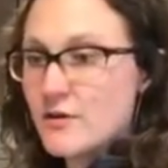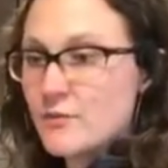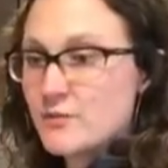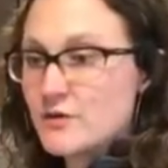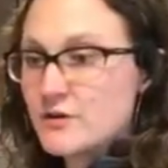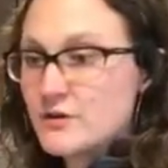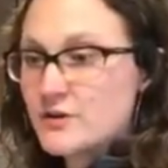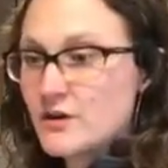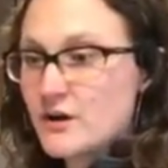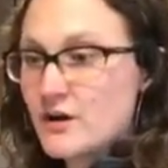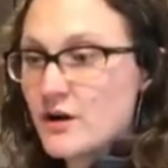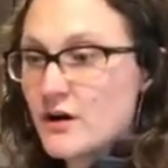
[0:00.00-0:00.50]

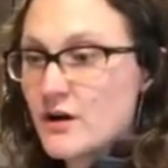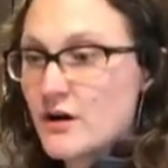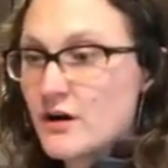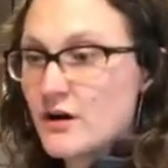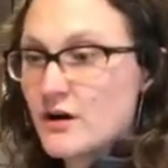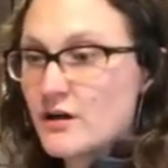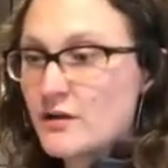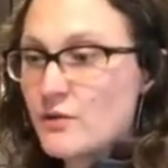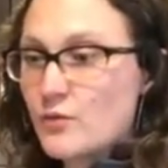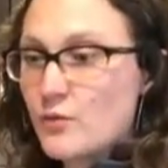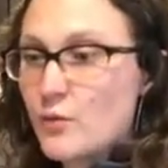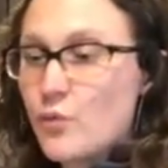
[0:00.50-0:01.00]
would
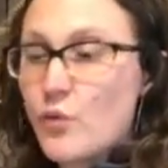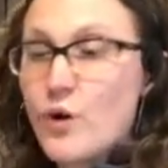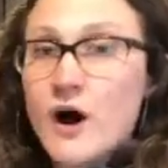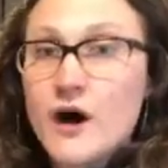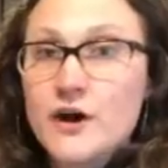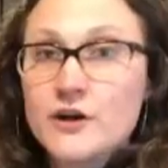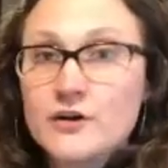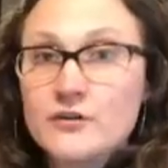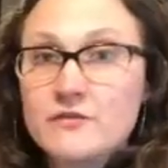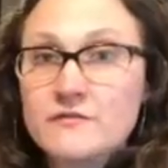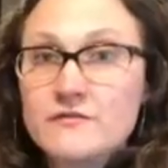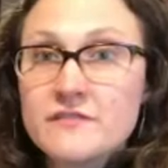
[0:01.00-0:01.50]
call
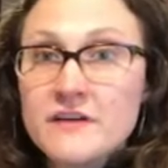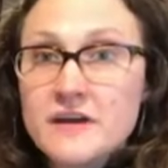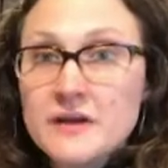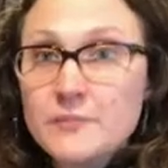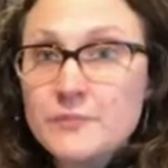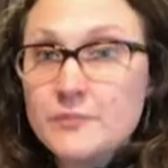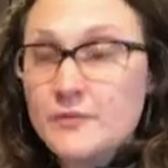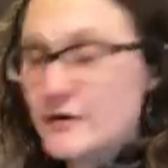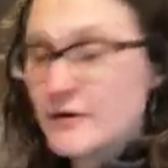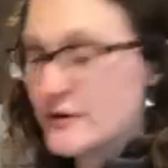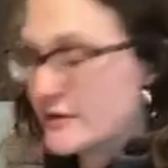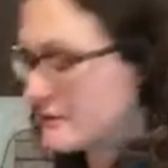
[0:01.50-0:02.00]
water
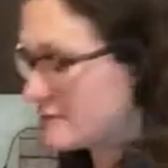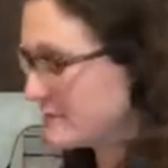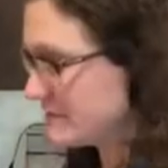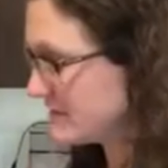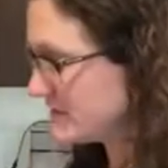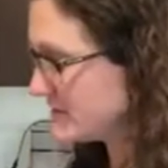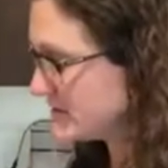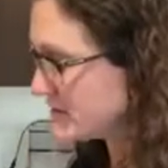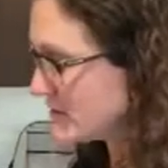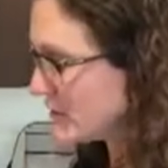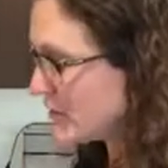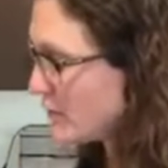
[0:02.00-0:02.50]
vapor.
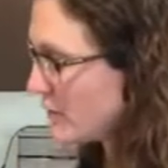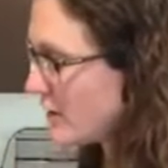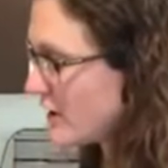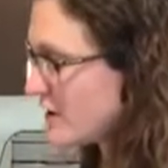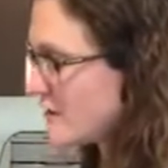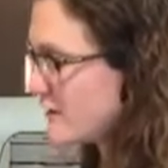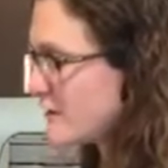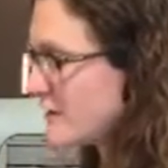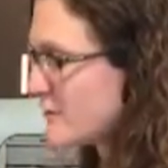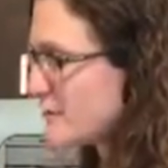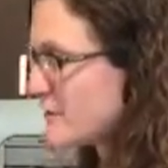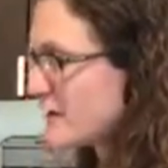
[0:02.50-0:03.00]
So water
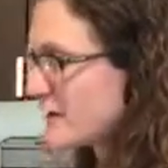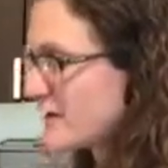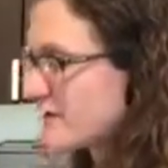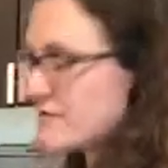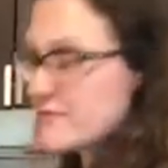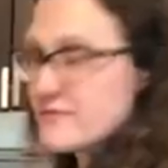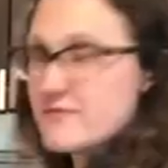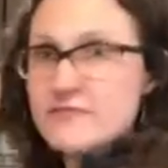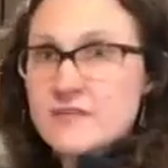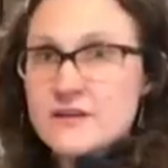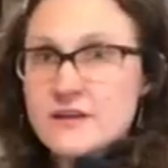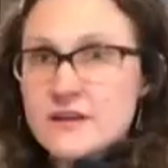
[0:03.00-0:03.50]
vapor, I can
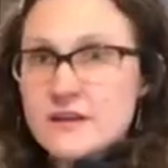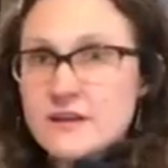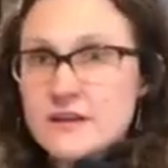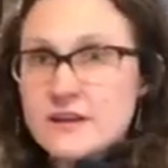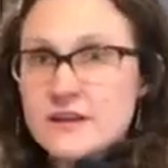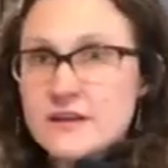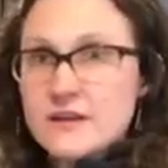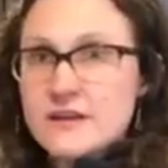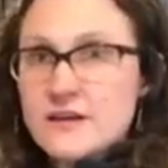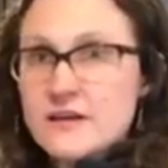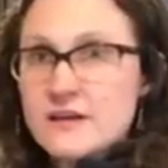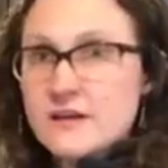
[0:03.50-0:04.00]
feel
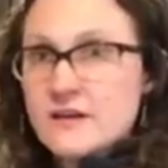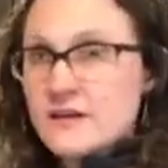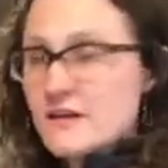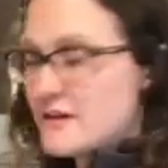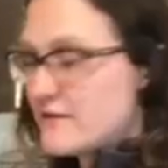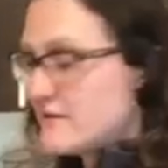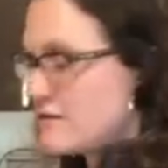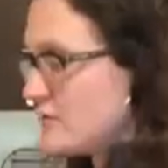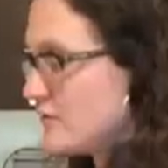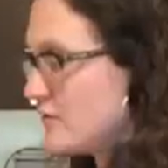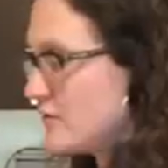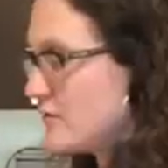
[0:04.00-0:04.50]
it.
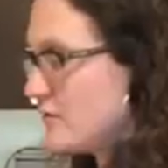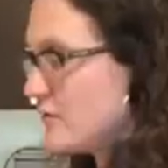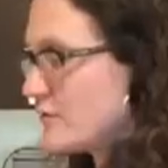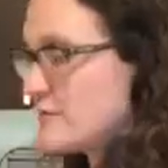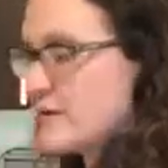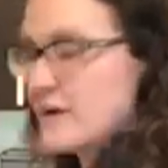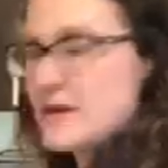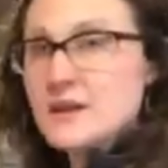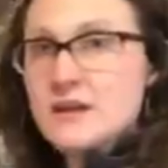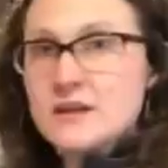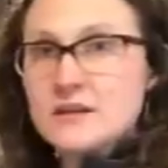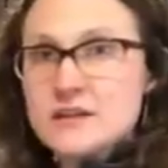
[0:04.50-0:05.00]
If you're
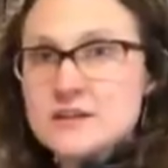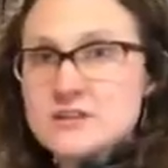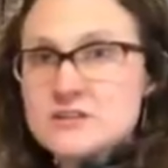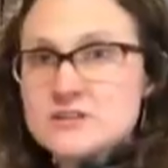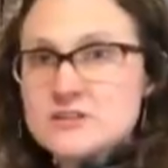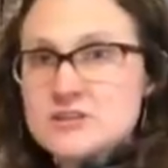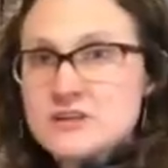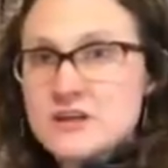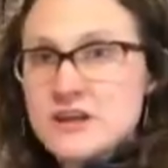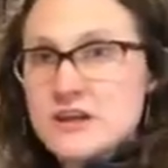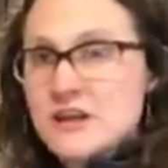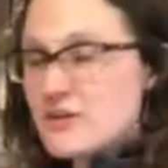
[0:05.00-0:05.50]
making
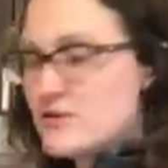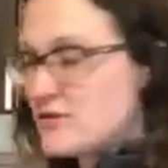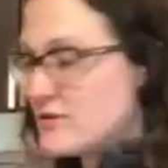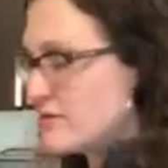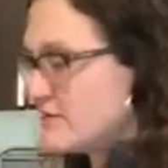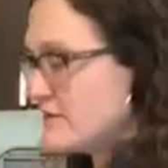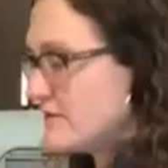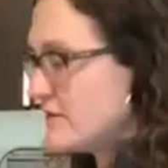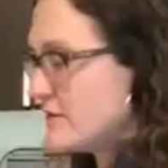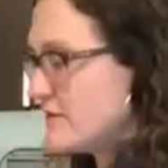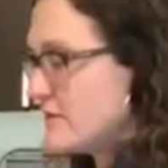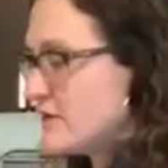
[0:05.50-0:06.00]
lunch today, you
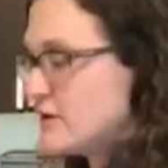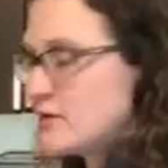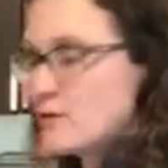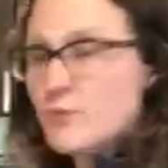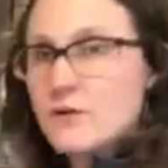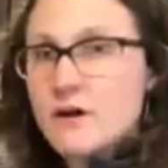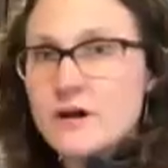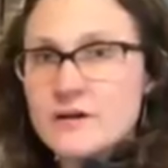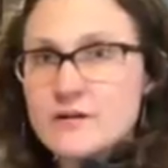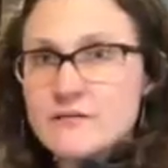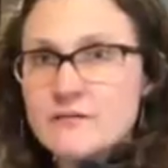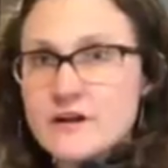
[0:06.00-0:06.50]
can feel the
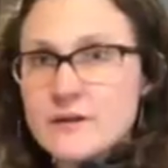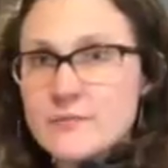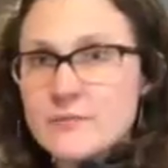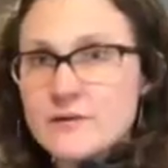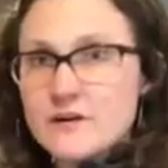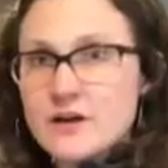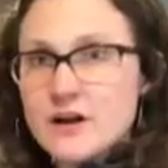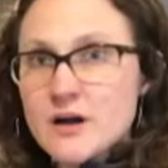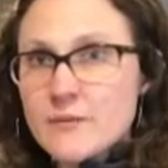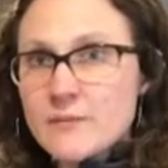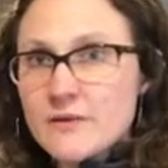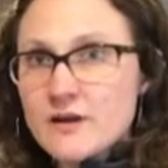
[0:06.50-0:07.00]
water vapor
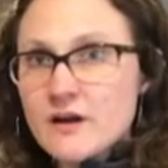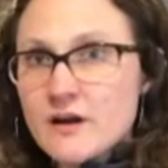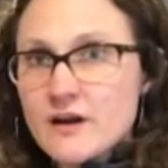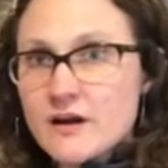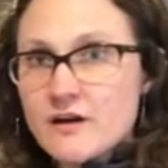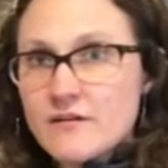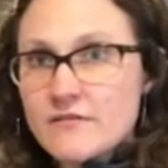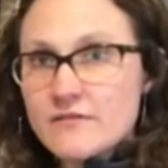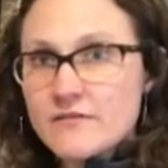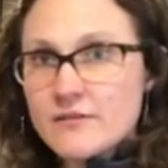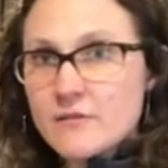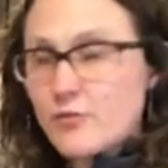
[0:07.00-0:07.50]
coming
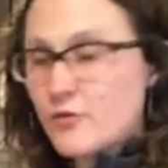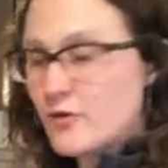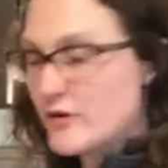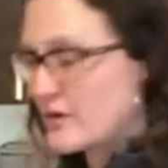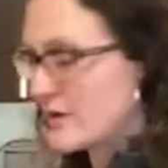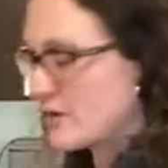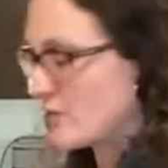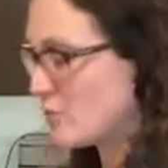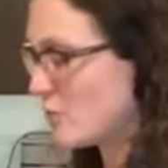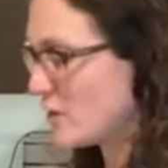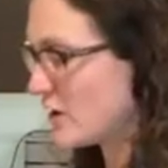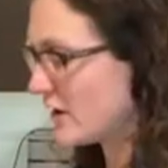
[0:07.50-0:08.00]
off the
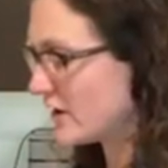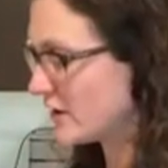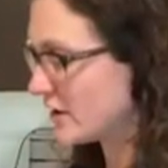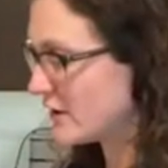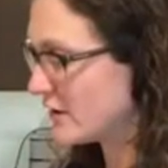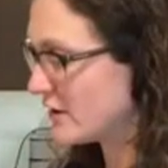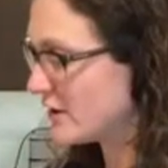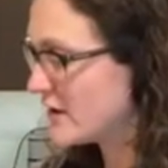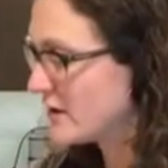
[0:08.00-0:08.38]
boiling water.